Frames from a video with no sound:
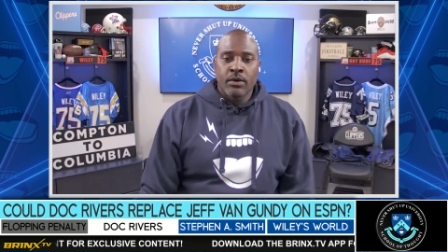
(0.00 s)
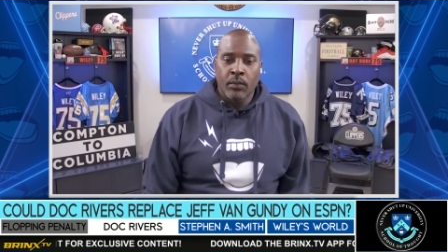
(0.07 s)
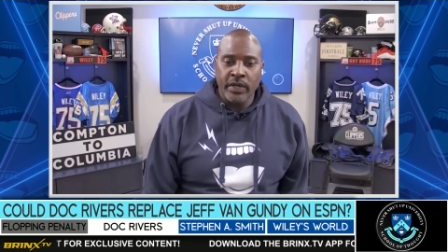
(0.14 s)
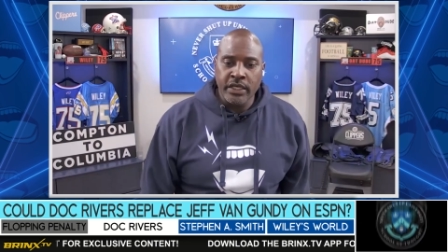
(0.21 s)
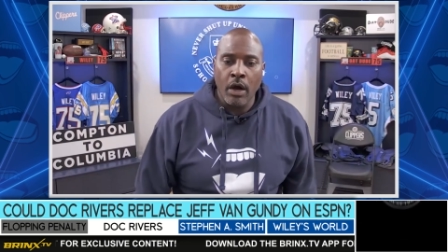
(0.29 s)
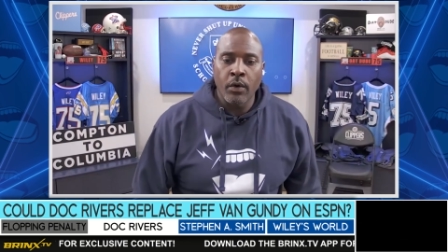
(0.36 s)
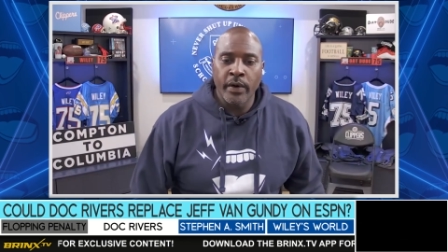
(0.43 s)

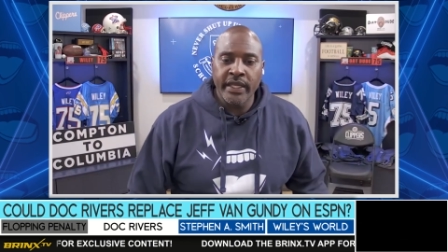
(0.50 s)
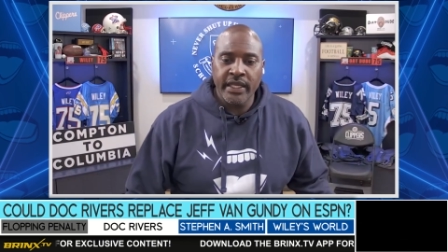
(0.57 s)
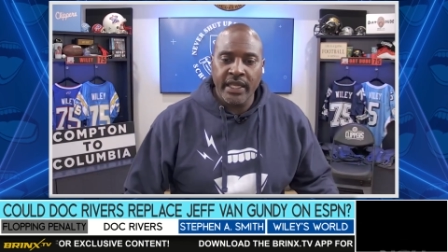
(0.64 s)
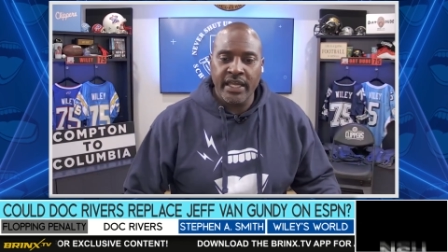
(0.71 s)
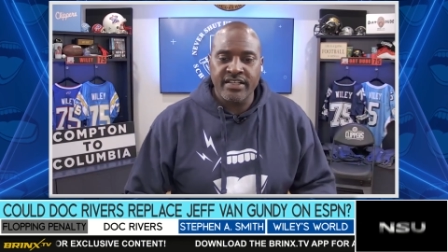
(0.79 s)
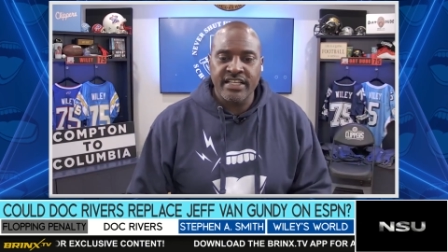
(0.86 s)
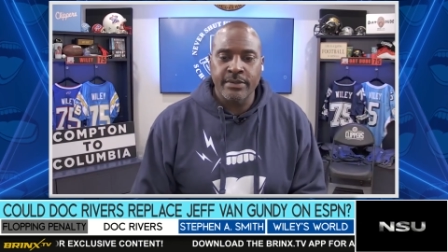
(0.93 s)
We know who
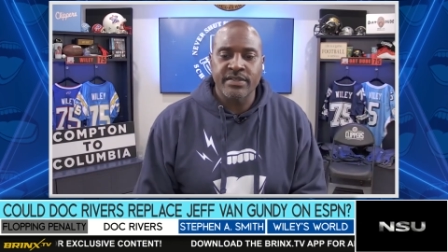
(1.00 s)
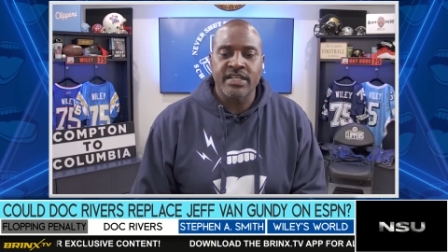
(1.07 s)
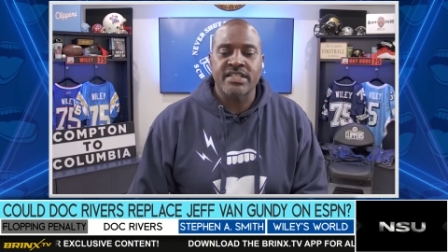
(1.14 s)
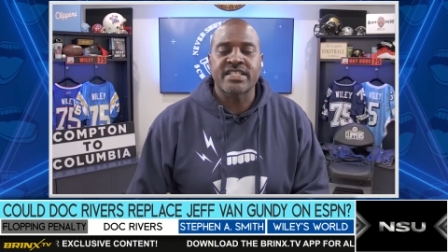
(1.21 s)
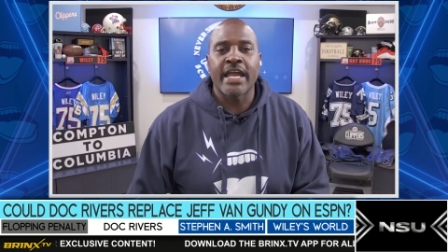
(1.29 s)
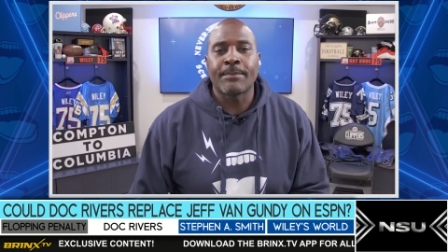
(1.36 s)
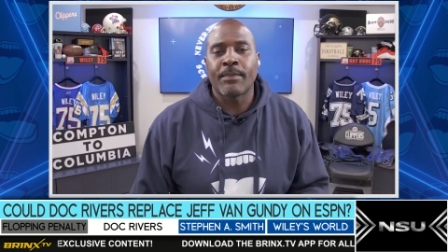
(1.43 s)
he is. He was
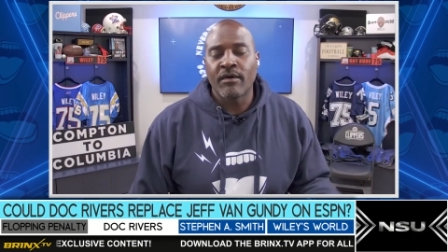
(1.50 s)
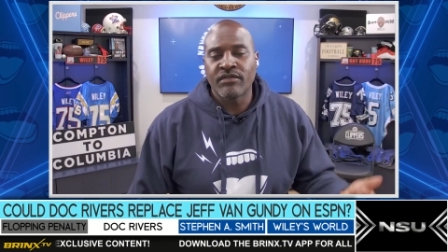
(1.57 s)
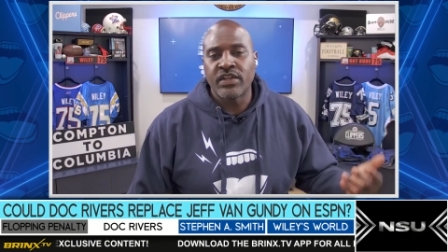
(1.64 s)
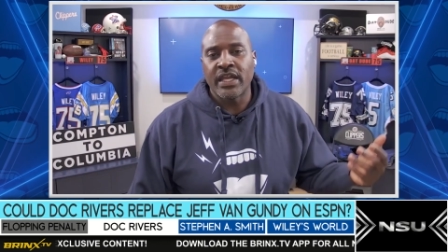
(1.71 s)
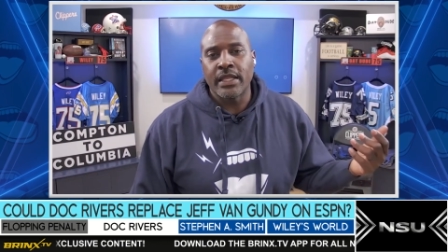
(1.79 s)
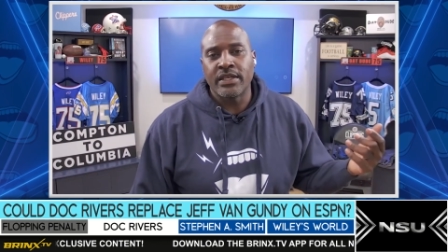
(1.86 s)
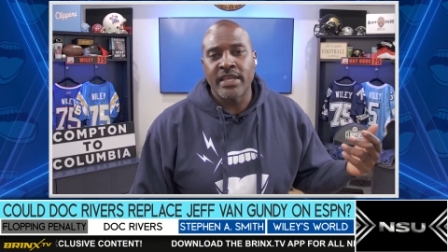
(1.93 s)
a staple
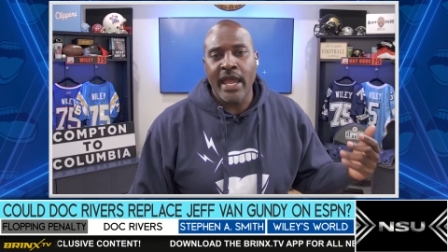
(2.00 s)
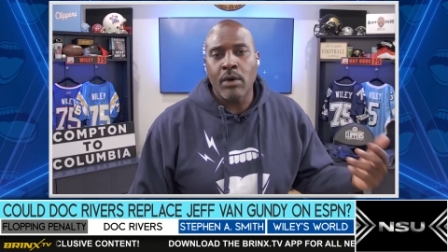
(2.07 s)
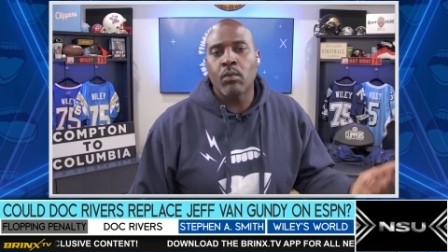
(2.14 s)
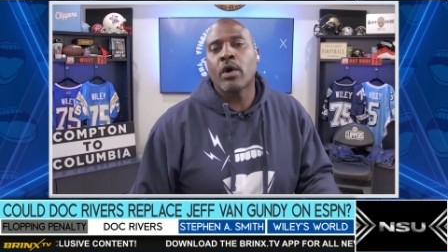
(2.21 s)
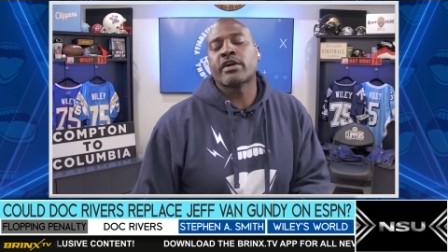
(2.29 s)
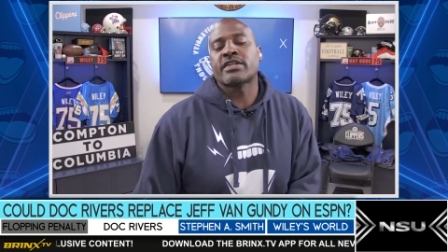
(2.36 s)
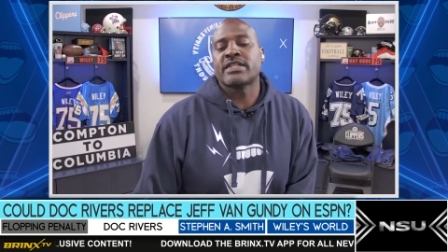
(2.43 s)
of the
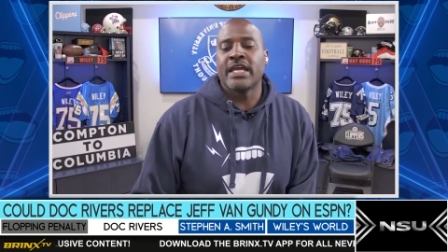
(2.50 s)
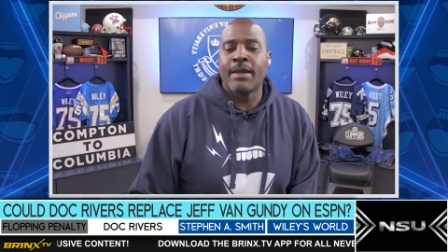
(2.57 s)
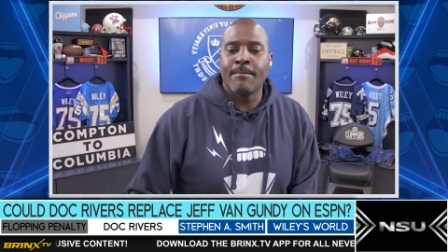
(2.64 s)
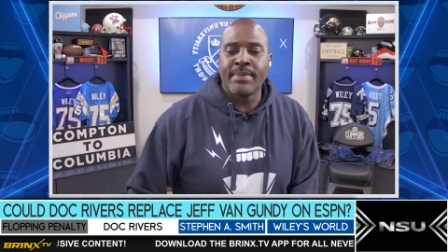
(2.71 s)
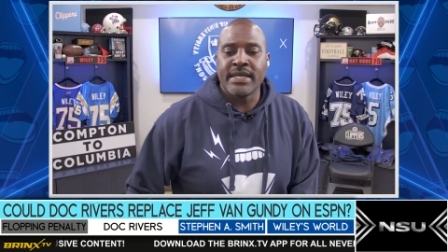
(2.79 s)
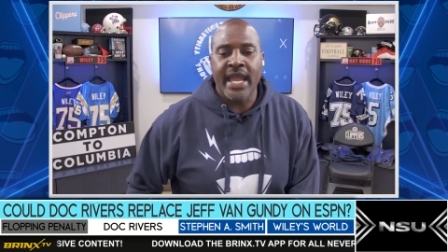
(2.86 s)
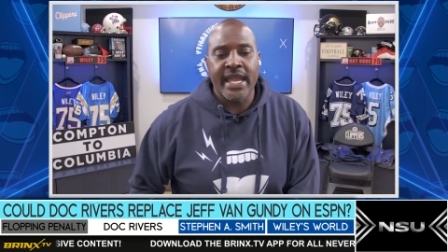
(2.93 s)
network's
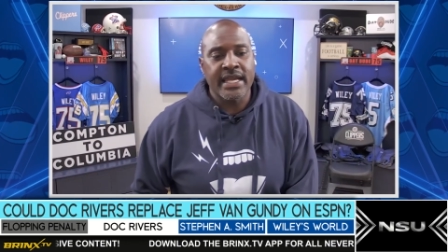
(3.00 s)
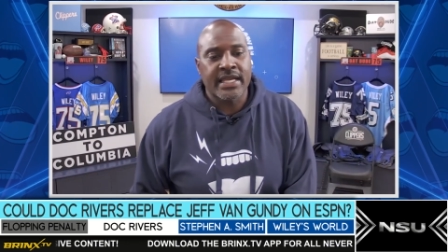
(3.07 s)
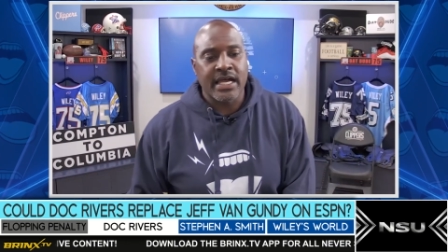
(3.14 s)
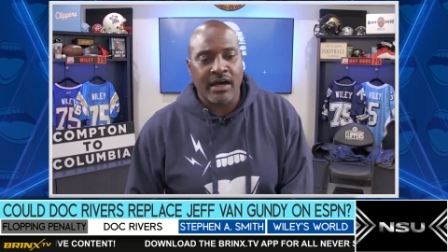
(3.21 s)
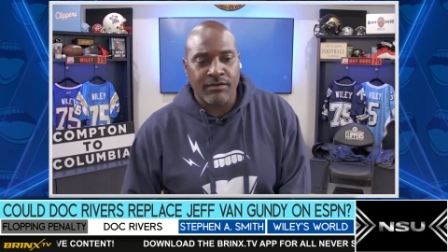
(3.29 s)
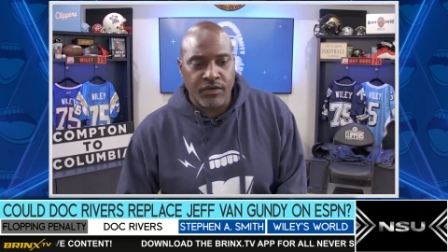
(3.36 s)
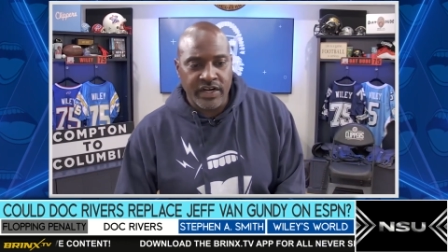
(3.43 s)
NBA
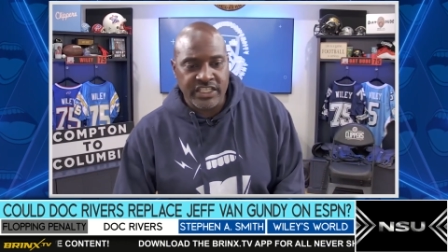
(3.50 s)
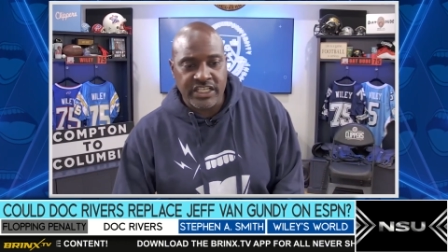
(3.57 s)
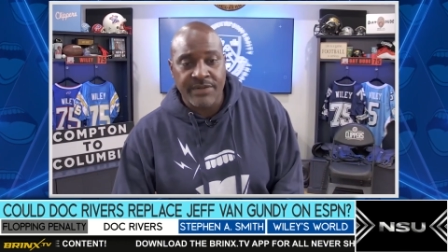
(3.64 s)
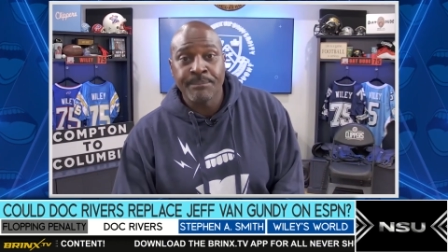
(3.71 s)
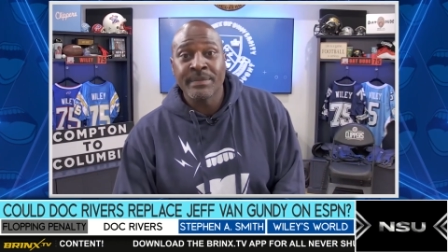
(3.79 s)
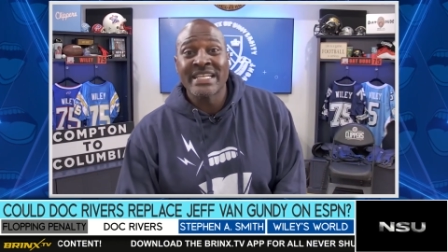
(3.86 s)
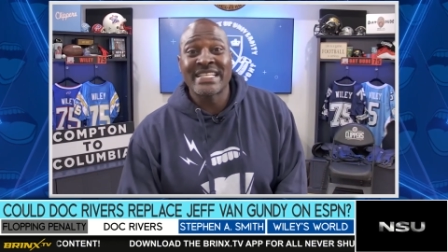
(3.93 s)

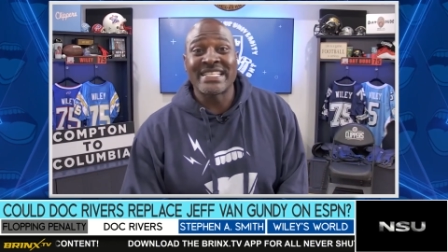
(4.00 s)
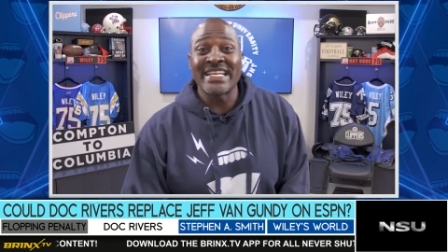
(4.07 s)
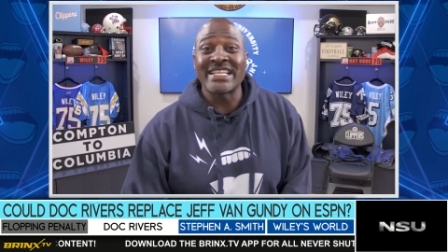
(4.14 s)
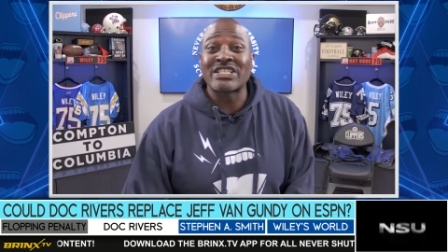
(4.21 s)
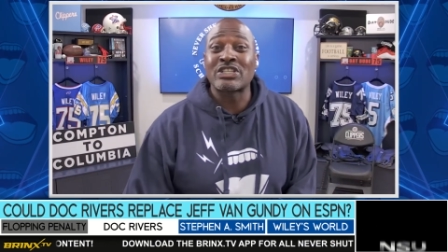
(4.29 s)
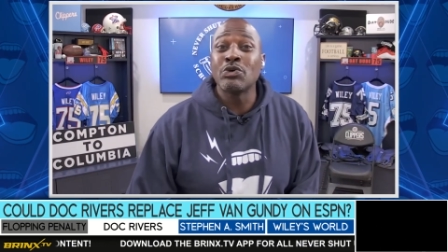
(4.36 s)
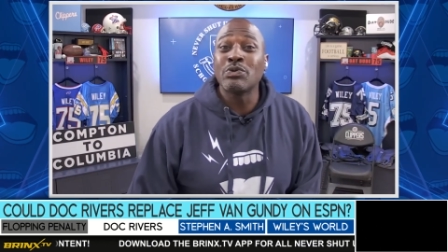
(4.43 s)
coverage
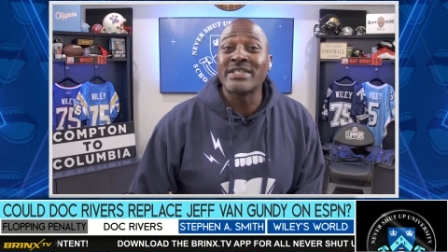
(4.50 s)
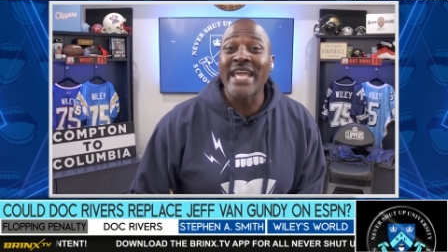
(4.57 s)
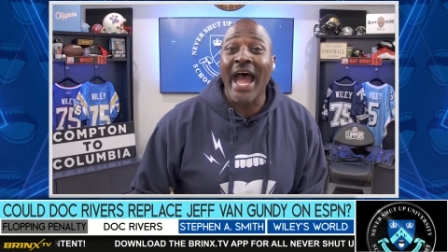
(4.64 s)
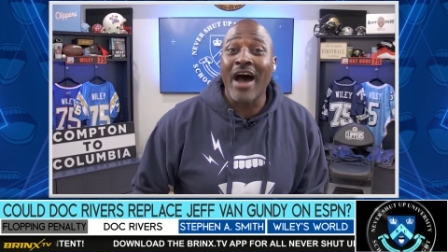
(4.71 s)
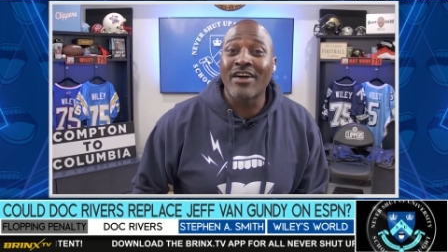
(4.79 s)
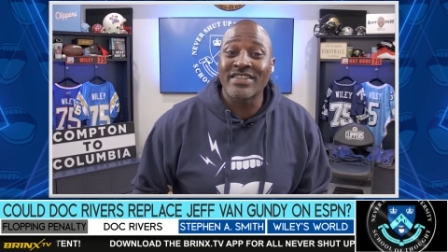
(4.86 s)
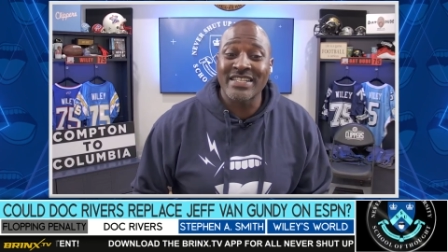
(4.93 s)
since
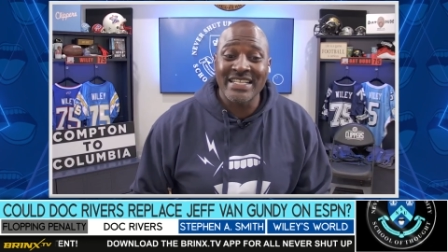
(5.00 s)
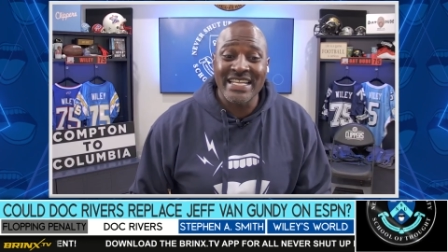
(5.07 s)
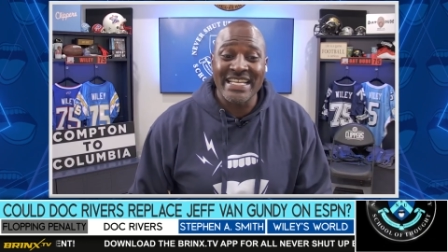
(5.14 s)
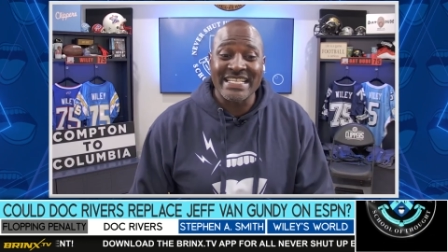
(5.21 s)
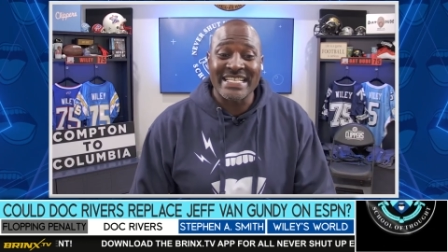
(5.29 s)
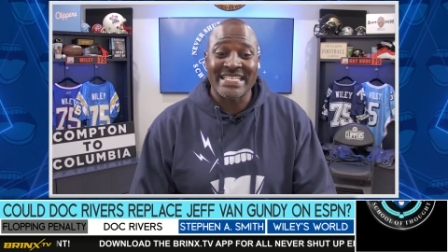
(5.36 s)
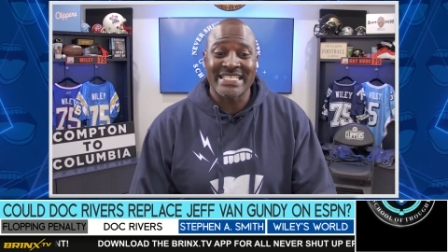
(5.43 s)

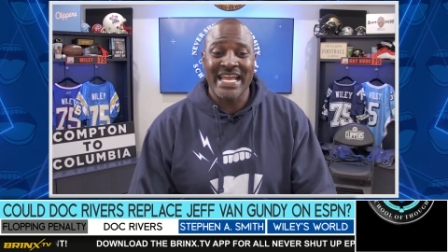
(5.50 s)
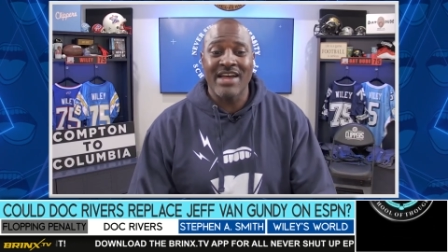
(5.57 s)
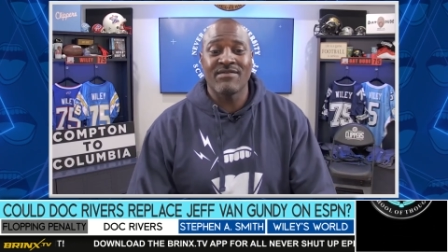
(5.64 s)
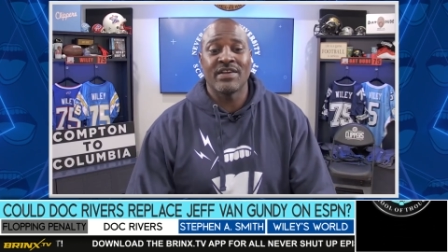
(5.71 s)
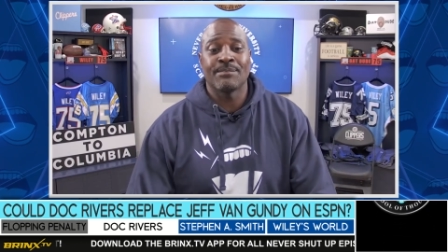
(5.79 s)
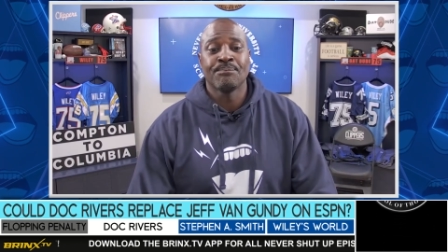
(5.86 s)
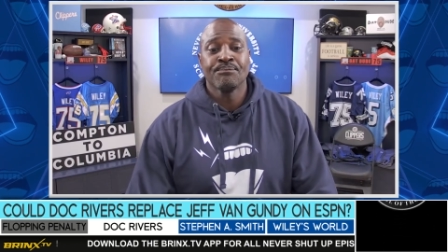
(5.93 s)

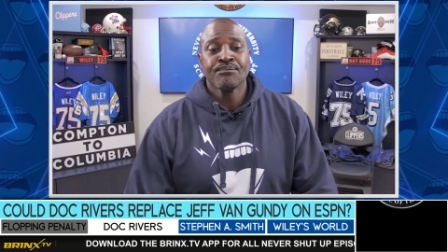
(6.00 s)
2007.